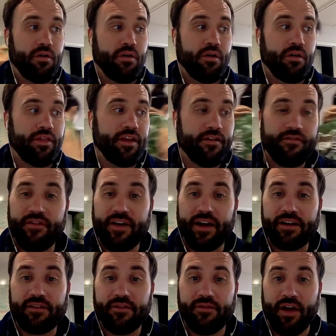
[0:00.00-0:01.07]
the
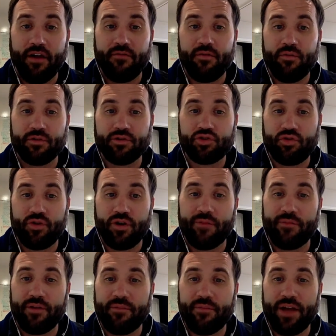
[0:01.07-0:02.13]
effect of everyone
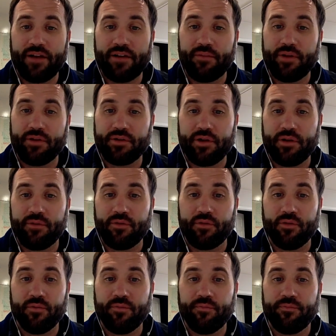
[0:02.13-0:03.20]
scrambling back to
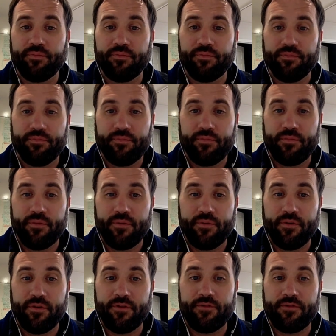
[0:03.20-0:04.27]
petrochemical.
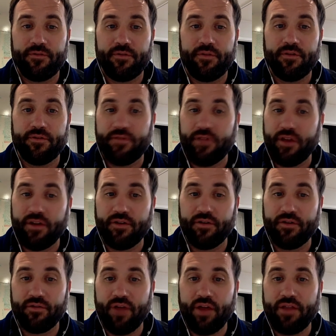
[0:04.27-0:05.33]
It's, instead of
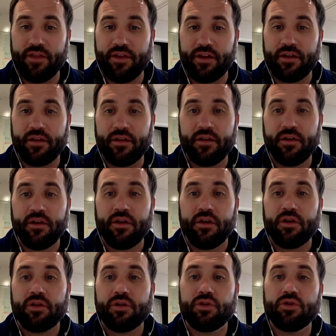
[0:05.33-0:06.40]
doing the right thing,
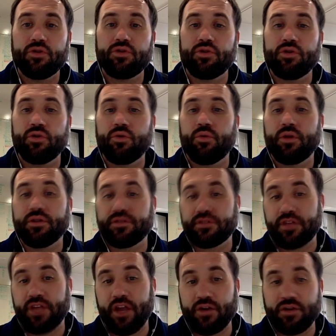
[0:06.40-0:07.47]
you do what
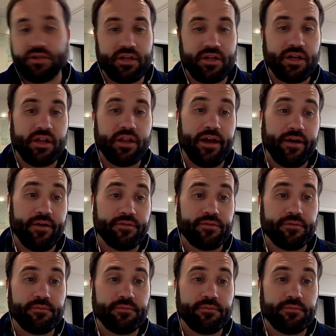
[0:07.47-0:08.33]
scarcity allows.